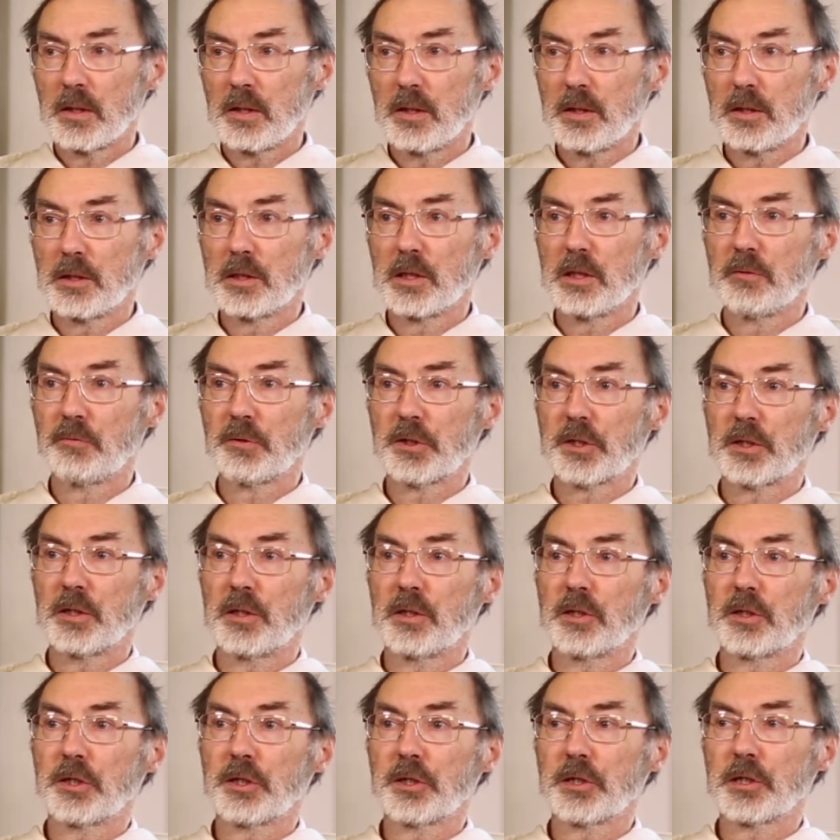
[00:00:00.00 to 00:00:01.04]
It gives
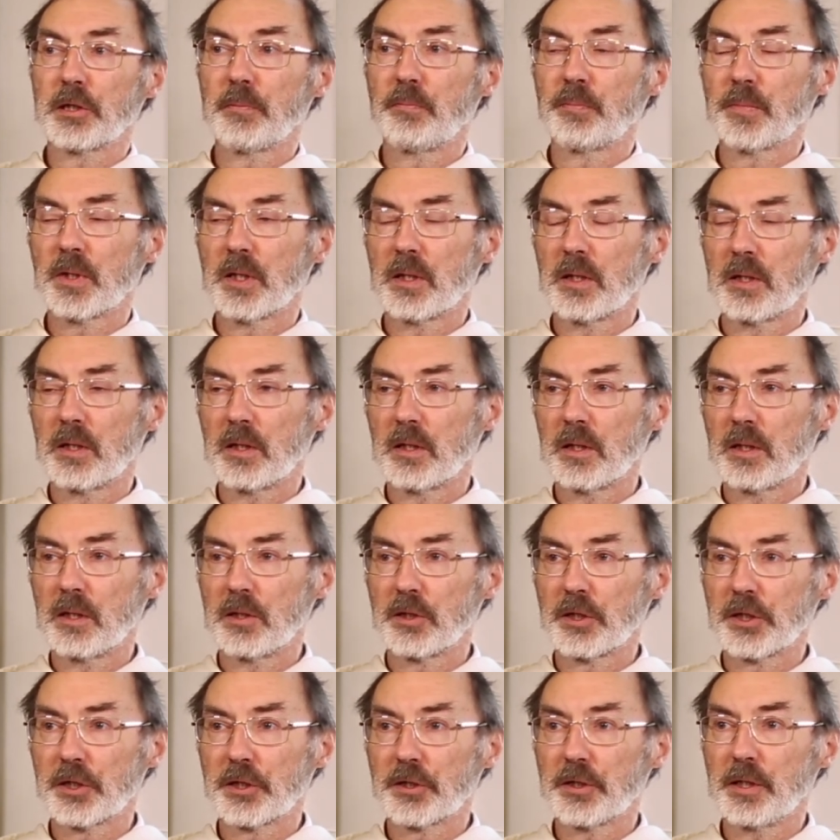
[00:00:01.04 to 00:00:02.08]
us
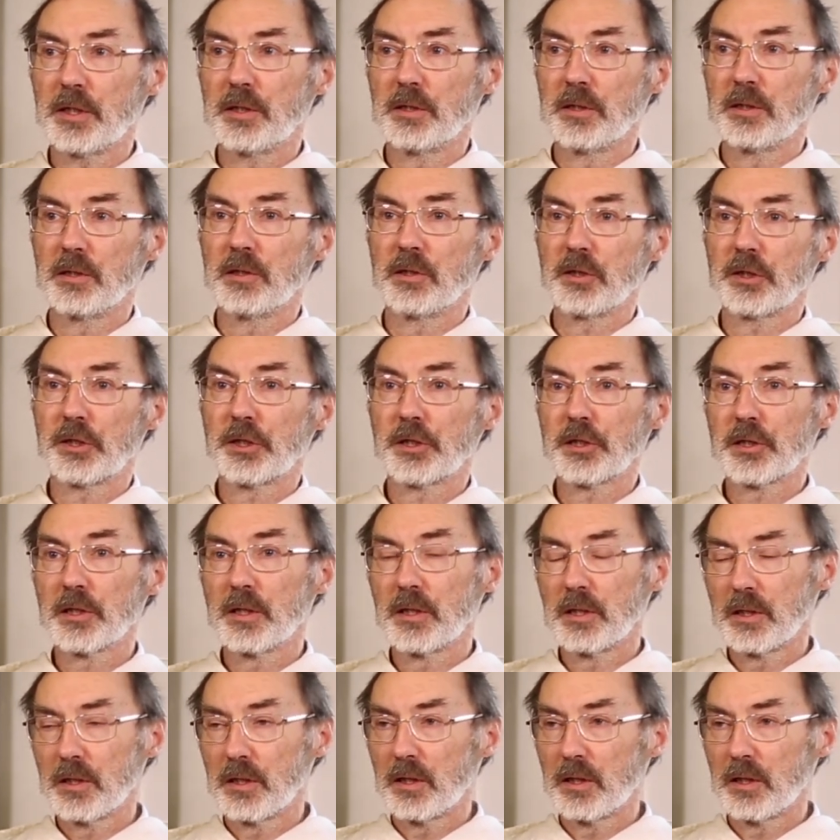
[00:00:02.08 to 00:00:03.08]
a sense